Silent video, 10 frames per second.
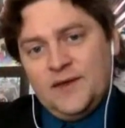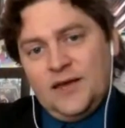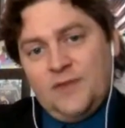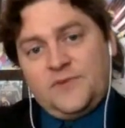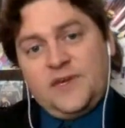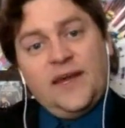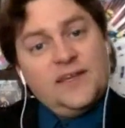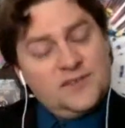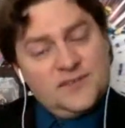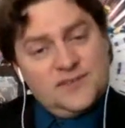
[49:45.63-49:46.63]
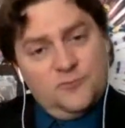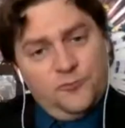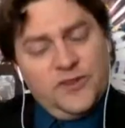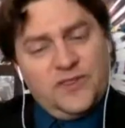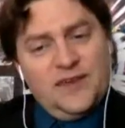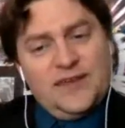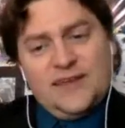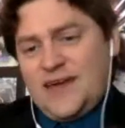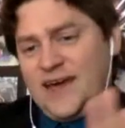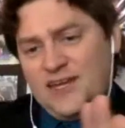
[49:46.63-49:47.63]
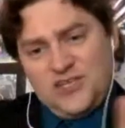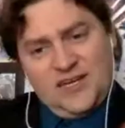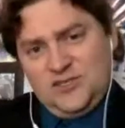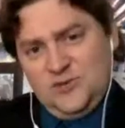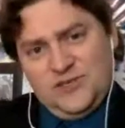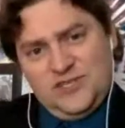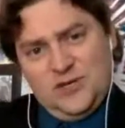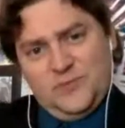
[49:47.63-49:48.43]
Can I just, one thing, not to hijack too much here, but